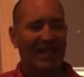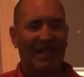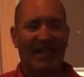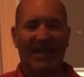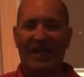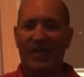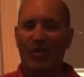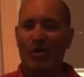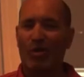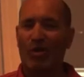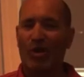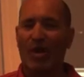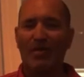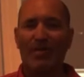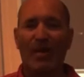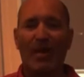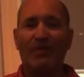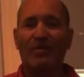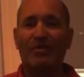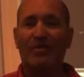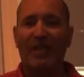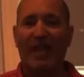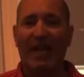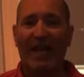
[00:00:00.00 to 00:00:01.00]
And you'll come
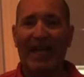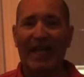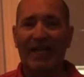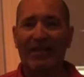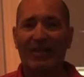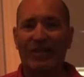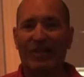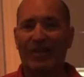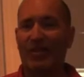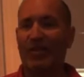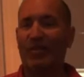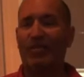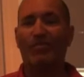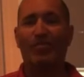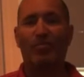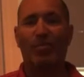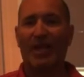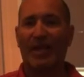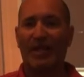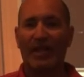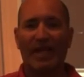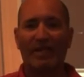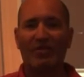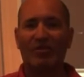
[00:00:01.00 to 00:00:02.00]
off stage and you'll
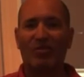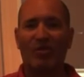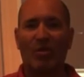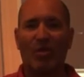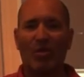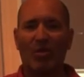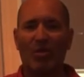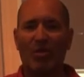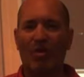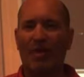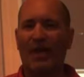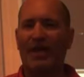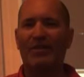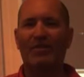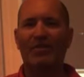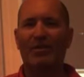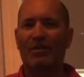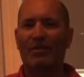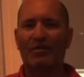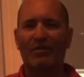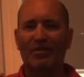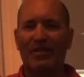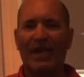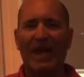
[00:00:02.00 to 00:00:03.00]
play that solo and
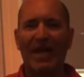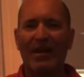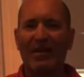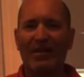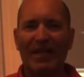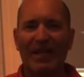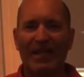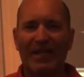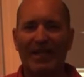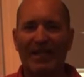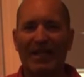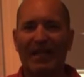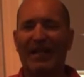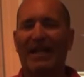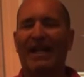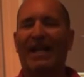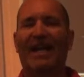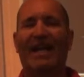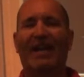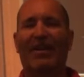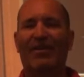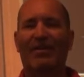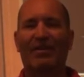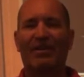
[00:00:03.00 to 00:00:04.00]
you'll nail it.
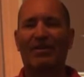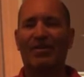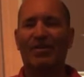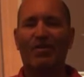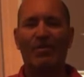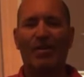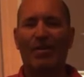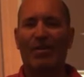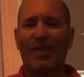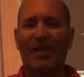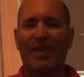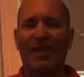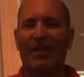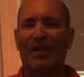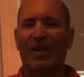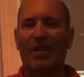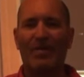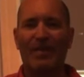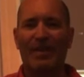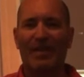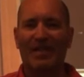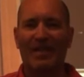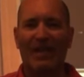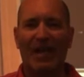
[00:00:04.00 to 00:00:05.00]
And you'll be thinking, oh
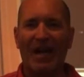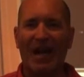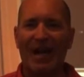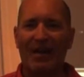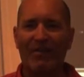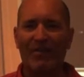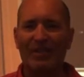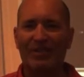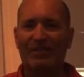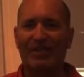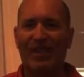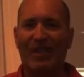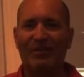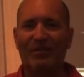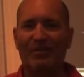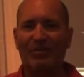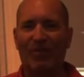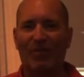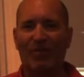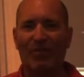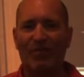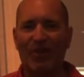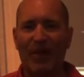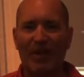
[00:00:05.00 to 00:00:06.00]
my God, we sound
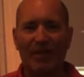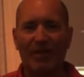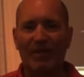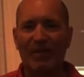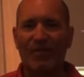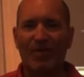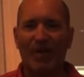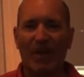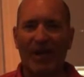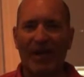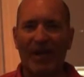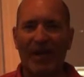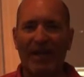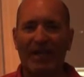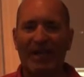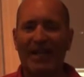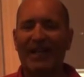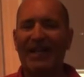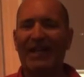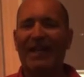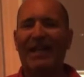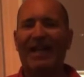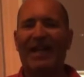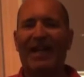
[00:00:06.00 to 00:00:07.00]
so fucking great.
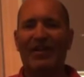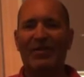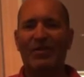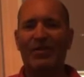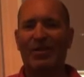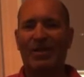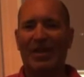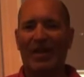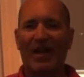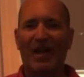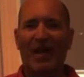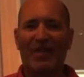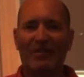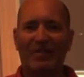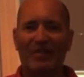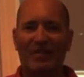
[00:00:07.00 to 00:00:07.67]
And you'll get off